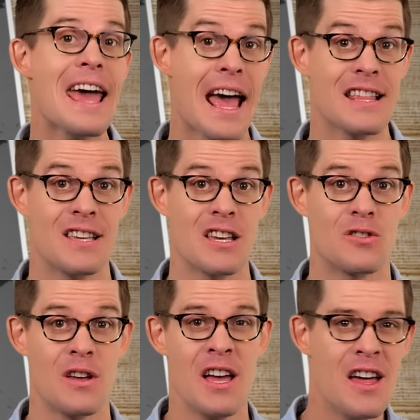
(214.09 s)
A
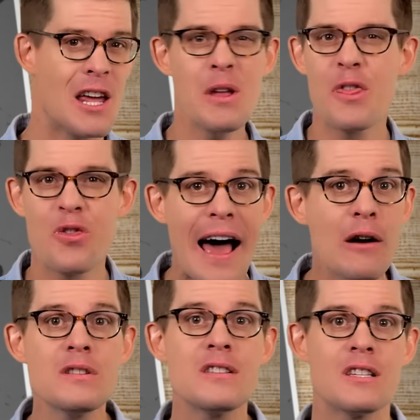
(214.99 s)
ancestry, they read
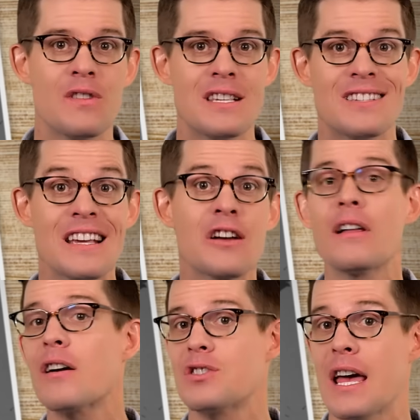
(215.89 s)
thousands of these
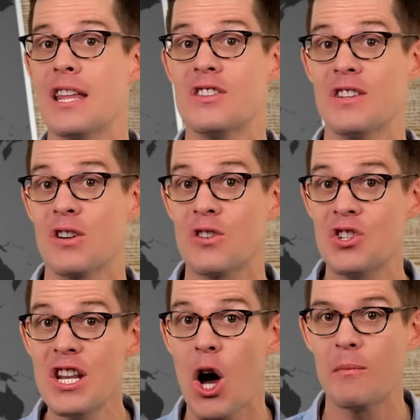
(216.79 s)
single-letter changes in your
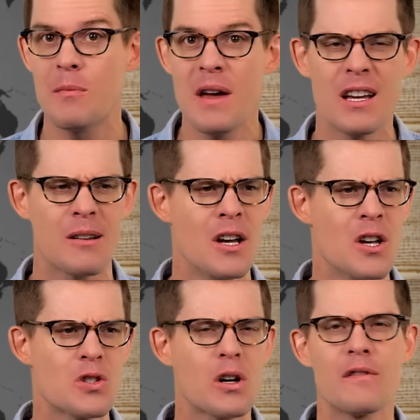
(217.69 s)
genome to make a
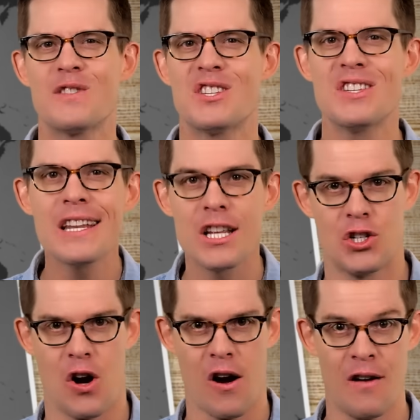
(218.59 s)
sort of
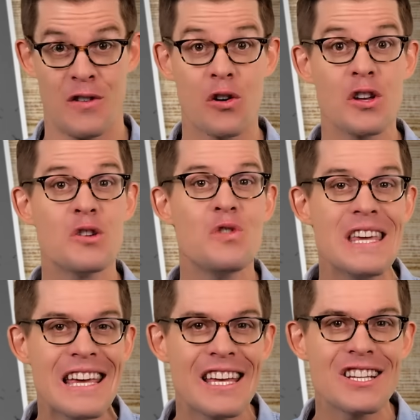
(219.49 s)
signature of your
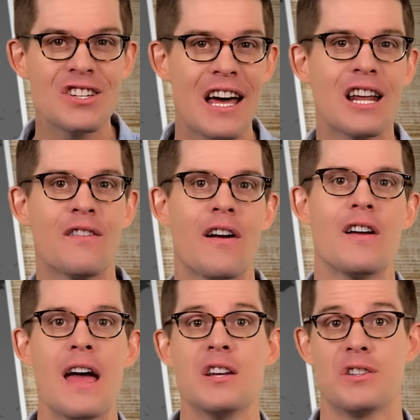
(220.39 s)
unique genetic
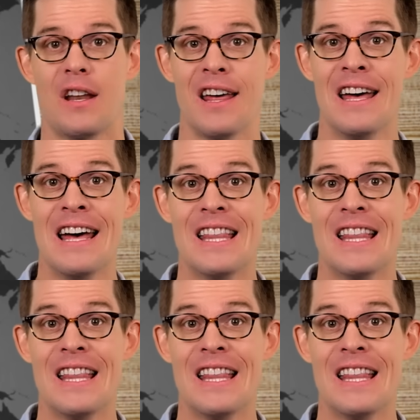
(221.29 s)
variation.